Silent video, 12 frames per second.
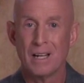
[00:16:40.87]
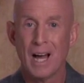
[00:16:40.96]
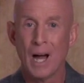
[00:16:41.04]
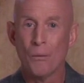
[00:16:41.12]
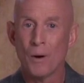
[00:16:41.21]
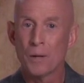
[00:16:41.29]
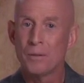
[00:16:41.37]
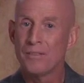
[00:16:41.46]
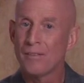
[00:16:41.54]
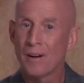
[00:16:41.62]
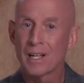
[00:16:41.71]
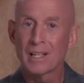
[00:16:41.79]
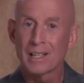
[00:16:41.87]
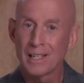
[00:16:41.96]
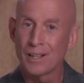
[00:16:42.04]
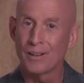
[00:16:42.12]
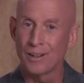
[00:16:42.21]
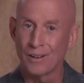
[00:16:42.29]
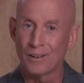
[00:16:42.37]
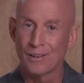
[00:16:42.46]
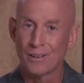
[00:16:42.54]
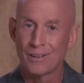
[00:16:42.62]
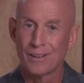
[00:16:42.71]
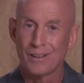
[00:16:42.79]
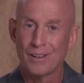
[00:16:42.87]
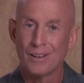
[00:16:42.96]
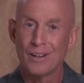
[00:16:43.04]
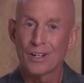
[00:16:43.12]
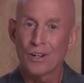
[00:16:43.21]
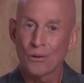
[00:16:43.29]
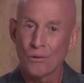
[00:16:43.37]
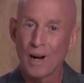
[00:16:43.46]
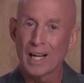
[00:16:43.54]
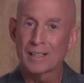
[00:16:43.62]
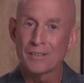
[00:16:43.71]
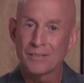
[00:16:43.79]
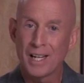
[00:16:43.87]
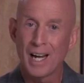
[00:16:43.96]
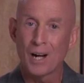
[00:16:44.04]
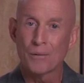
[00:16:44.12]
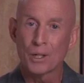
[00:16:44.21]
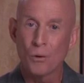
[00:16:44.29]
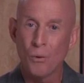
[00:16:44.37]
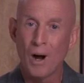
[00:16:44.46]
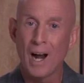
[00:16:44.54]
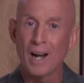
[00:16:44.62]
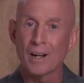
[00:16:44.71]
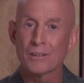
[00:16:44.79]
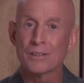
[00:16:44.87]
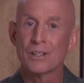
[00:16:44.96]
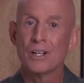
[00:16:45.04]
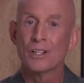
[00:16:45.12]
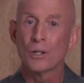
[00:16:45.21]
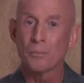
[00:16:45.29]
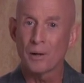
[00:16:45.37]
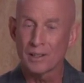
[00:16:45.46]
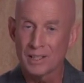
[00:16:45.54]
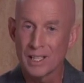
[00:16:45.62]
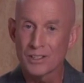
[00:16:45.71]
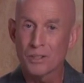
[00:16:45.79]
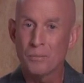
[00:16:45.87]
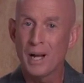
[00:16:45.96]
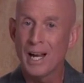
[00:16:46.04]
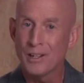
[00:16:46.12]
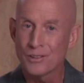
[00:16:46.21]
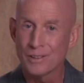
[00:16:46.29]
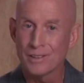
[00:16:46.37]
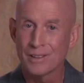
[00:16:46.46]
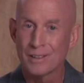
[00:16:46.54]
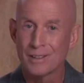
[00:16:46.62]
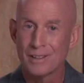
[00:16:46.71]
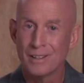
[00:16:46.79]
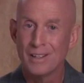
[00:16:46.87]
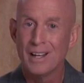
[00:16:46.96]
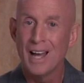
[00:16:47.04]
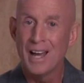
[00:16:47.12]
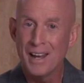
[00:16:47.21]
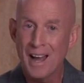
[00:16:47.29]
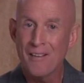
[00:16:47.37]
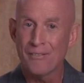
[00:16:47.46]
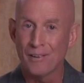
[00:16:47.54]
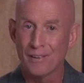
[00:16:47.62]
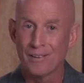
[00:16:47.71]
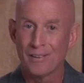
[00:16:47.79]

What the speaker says: I want to be very clear here. Corrective care requires your participation and effort.